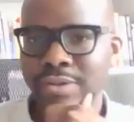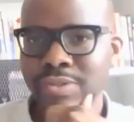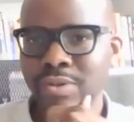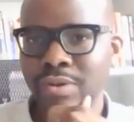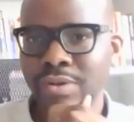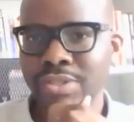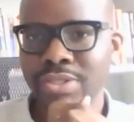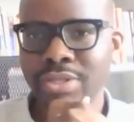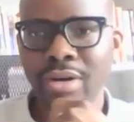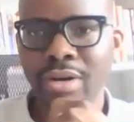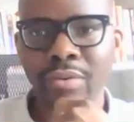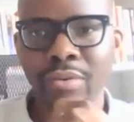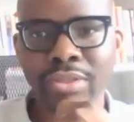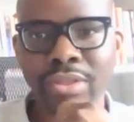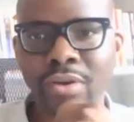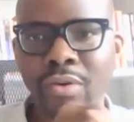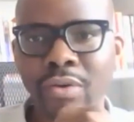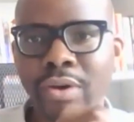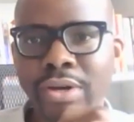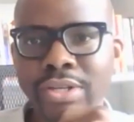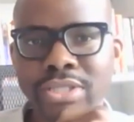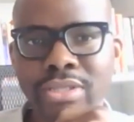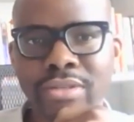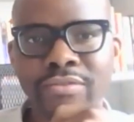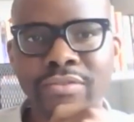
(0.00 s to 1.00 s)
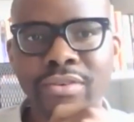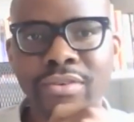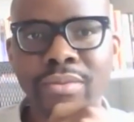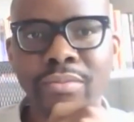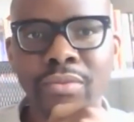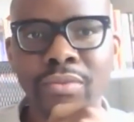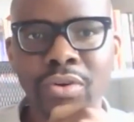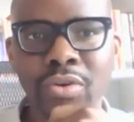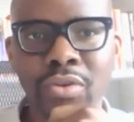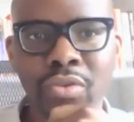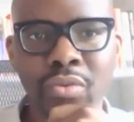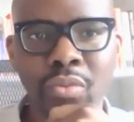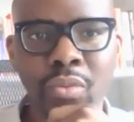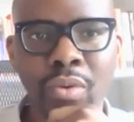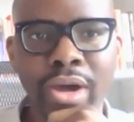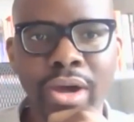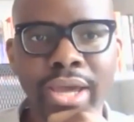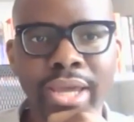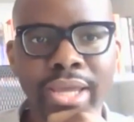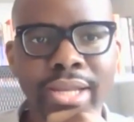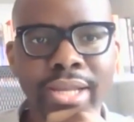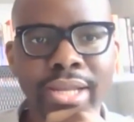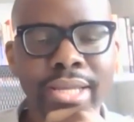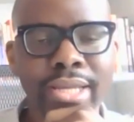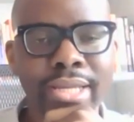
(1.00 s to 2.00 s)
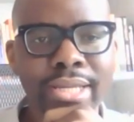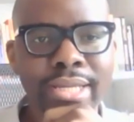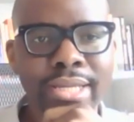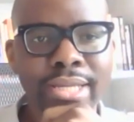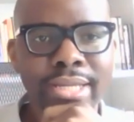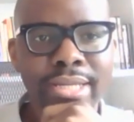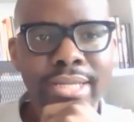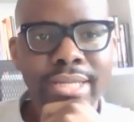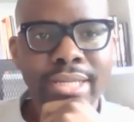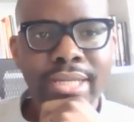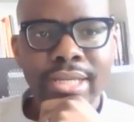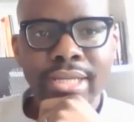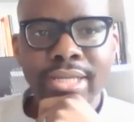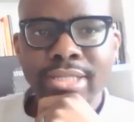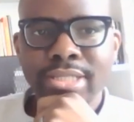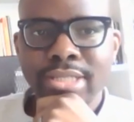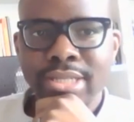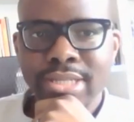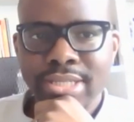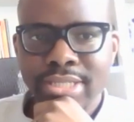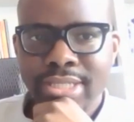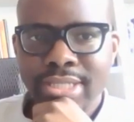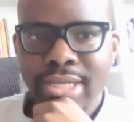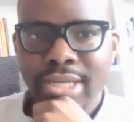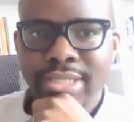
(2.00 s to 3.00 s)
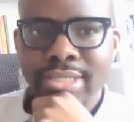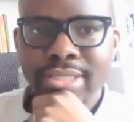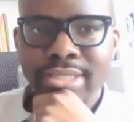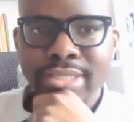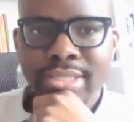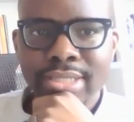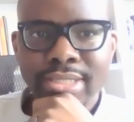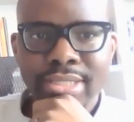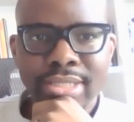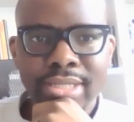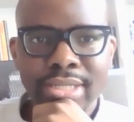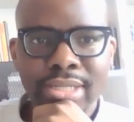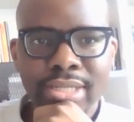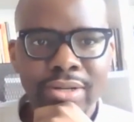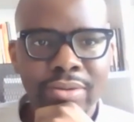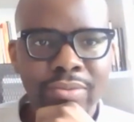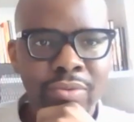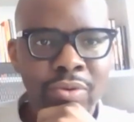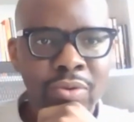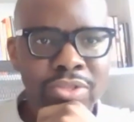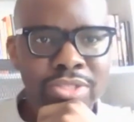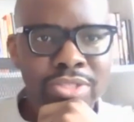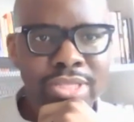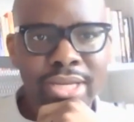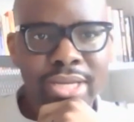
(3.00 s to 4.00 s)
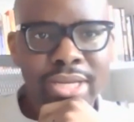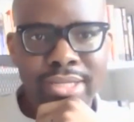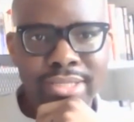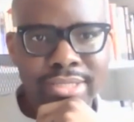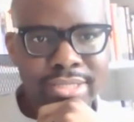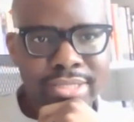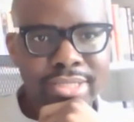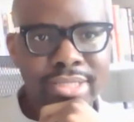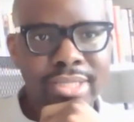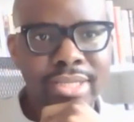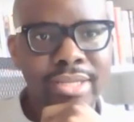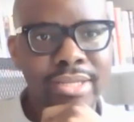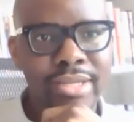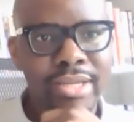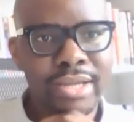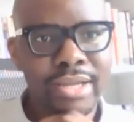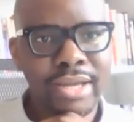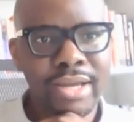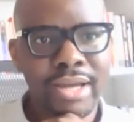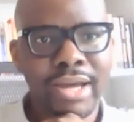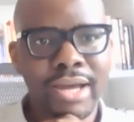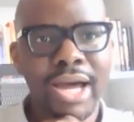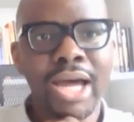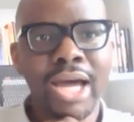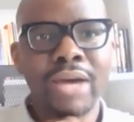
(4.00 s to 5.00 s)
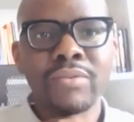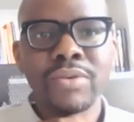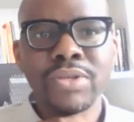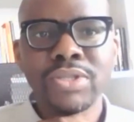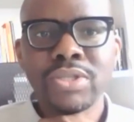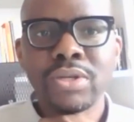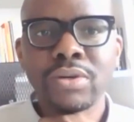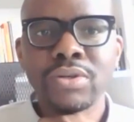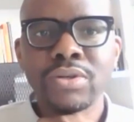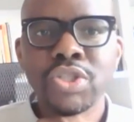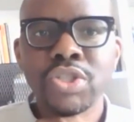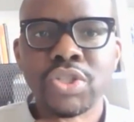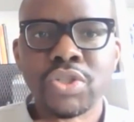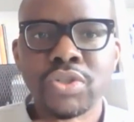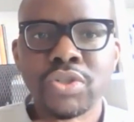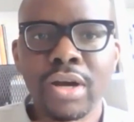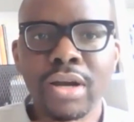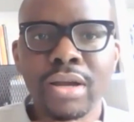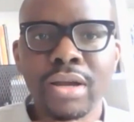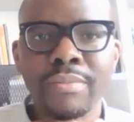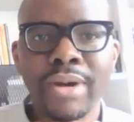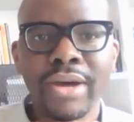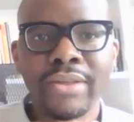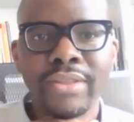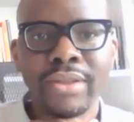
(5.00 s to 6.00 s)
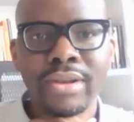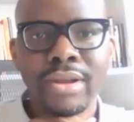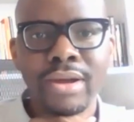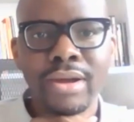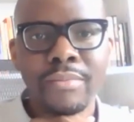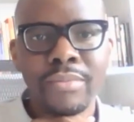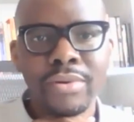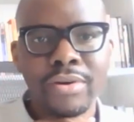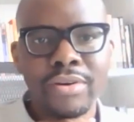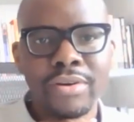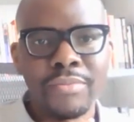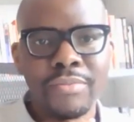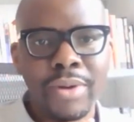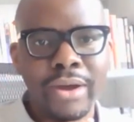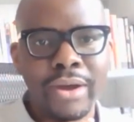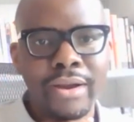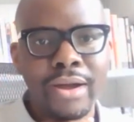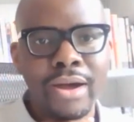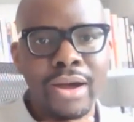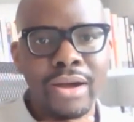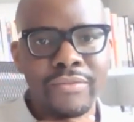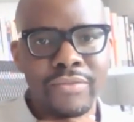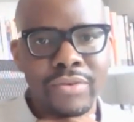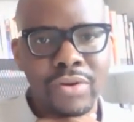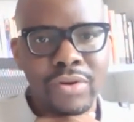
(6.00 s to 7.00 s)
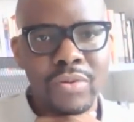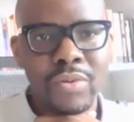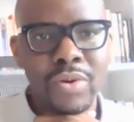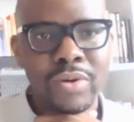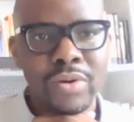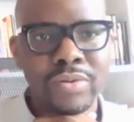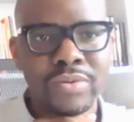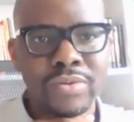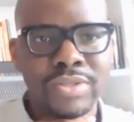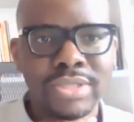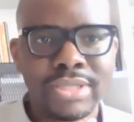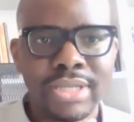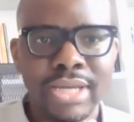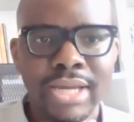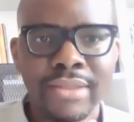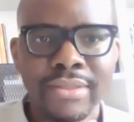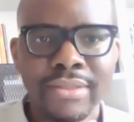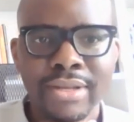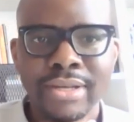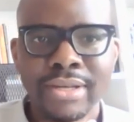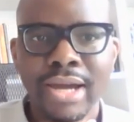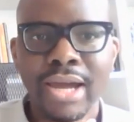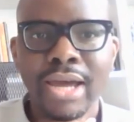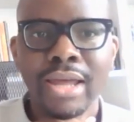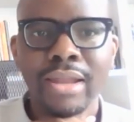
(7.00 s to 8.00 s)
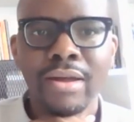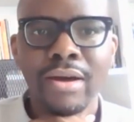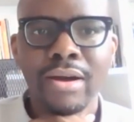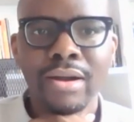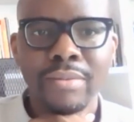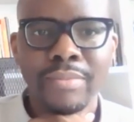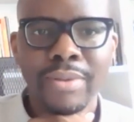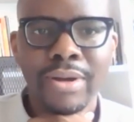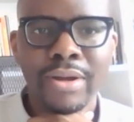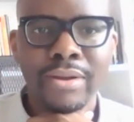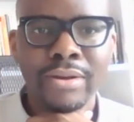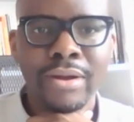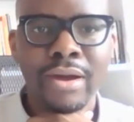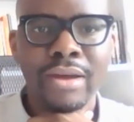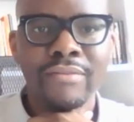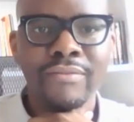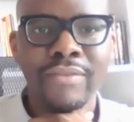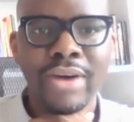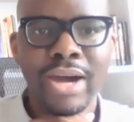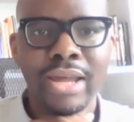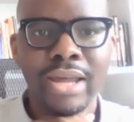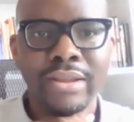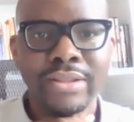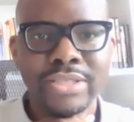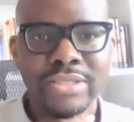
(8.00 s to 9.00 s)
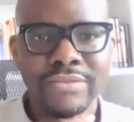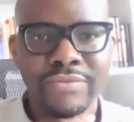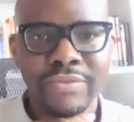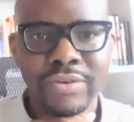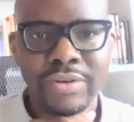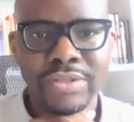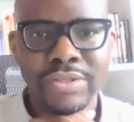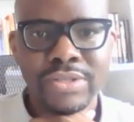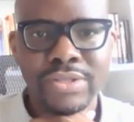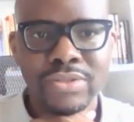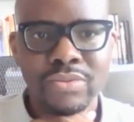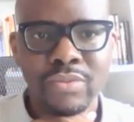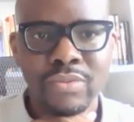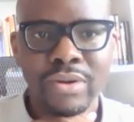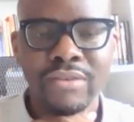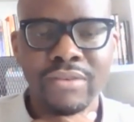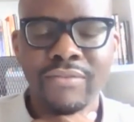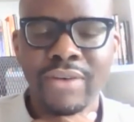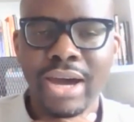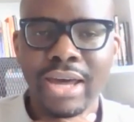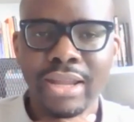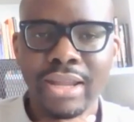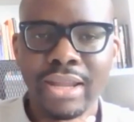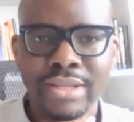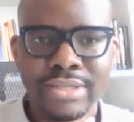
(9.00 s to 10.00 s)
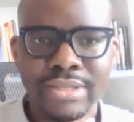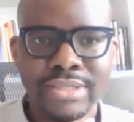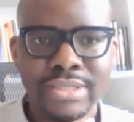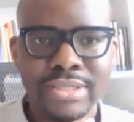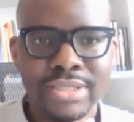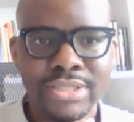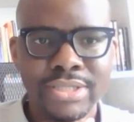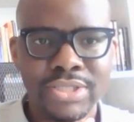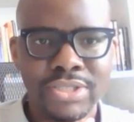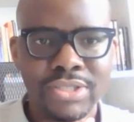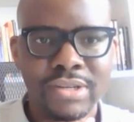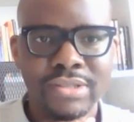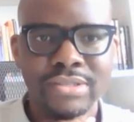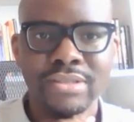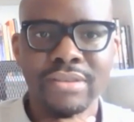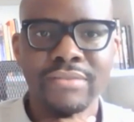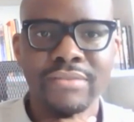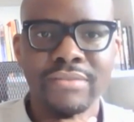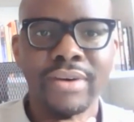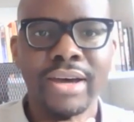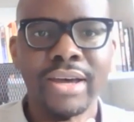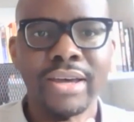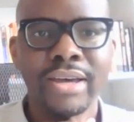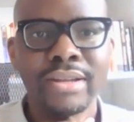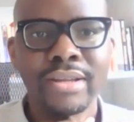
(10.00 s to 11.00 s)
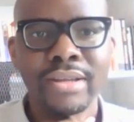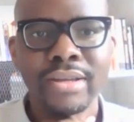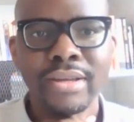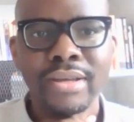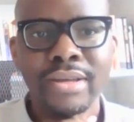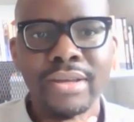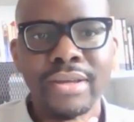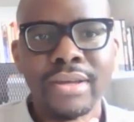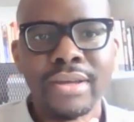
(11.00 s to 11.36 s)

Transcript: So I'll start with a question from Ruth White. She says, Ruth says, uh, I was so struck by the number of Bonhoeffer quotes and the dialogue about nonviolence versus when violence is justified.